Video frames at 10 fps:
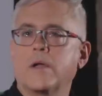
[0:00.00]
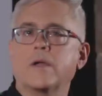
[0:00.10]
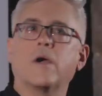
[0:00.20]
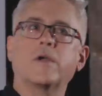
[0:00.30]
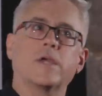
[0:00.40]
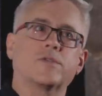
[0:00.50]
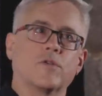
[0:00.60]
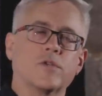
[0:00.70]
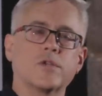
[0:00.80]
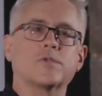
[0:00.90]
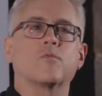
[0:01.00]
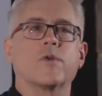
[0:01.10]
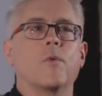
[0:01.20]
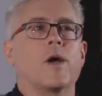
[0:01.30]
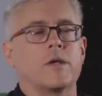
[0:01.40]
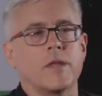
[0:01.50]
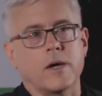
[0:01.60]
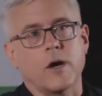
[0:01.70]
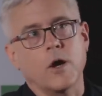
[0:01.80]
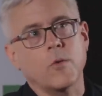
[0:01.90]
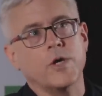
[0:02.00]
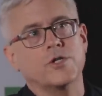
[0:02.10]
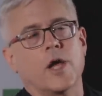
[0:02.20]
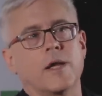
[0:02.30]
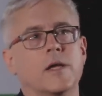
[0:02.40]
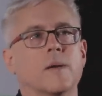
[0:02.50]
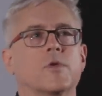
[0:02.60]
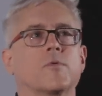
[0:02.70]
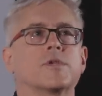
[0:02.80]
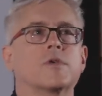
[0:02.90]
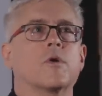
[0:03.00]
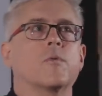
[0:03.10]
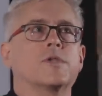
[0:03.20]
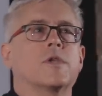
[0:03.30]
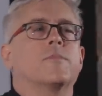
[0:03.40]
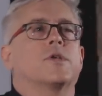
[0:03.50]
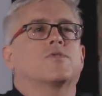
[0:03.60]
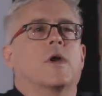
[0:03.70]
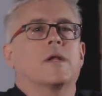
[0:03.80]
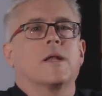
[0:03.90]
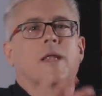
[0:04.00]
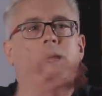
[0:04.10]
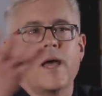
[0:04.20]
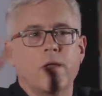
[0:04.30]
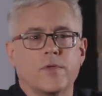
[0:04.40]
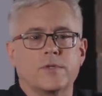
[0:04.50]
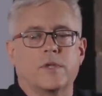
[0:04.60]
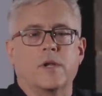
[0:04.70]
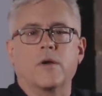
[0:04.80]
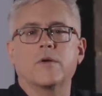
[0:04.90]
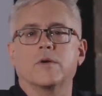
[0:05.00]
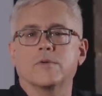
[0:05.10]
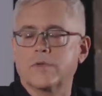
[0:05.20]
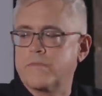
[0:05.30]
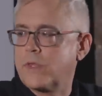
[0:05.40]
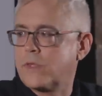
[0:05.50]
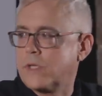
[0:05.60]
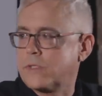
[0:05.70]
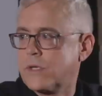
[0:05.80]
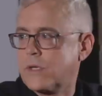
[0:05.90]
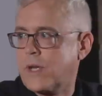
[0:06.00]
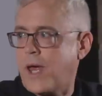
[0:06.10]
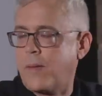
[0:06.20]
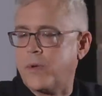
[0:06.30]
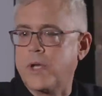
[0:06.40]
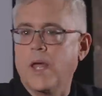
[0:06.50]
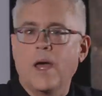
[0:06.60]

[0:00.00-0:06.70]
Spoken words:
okay, so just rewind on that. Are we jacking up the risk, or are we simply trying to lay out the scenarios of the things that could happen?